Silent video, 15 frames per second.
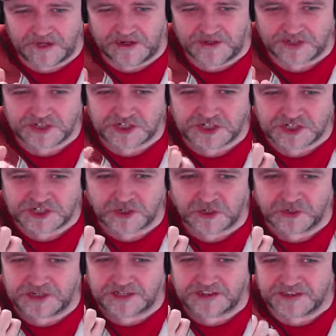mode and just
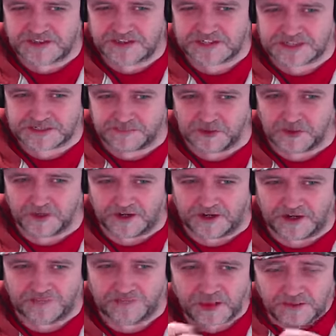called it the
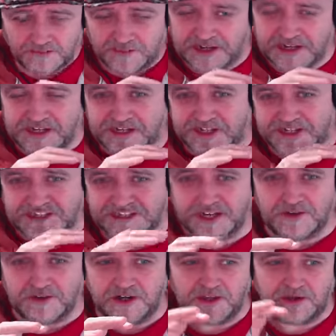Explorer, made it
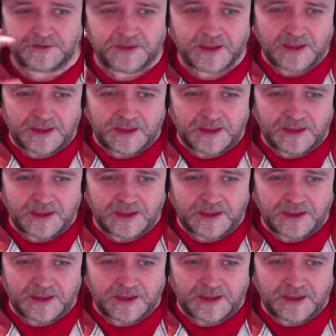solo,